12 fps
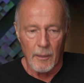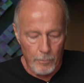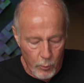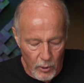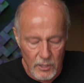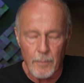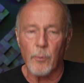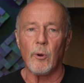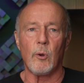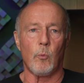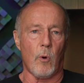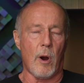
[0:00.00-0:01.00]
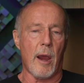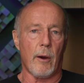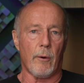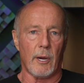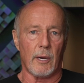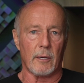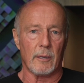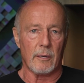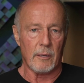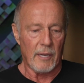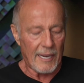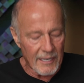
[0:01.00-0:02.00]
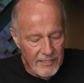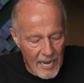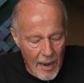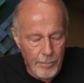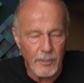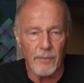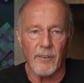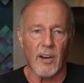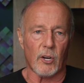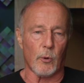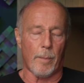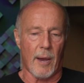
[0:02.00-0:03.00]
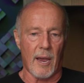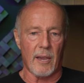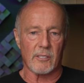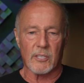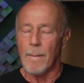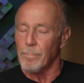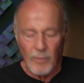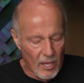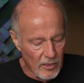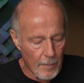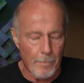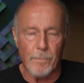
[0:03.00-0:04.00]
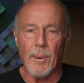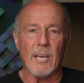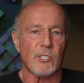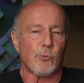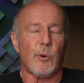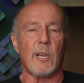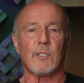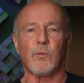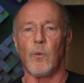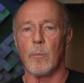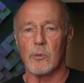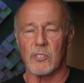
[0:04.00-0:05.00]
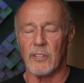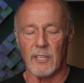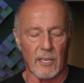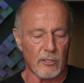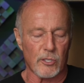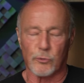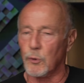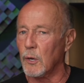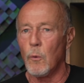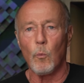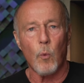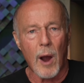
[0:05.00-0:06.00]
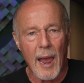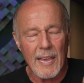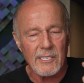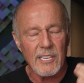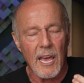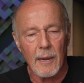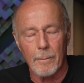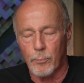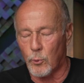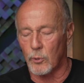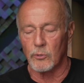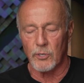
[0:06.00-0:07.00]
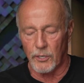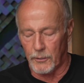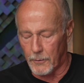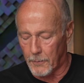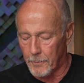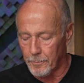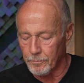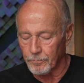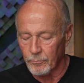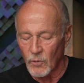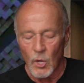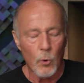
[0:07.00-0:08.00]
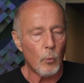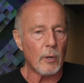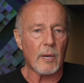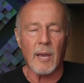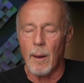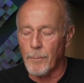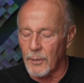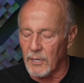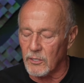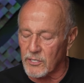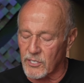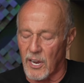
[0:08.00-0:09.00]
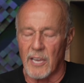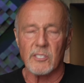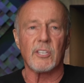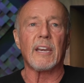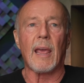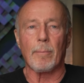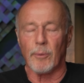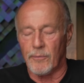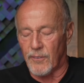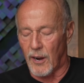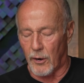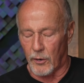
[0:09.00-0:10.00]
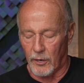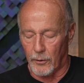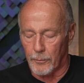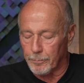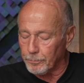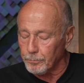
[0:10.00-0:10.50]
Point-to-point wiring, adaptive Autobias, and the best transformers in the industry. Why is that important to you? When a company designs an amplifier here,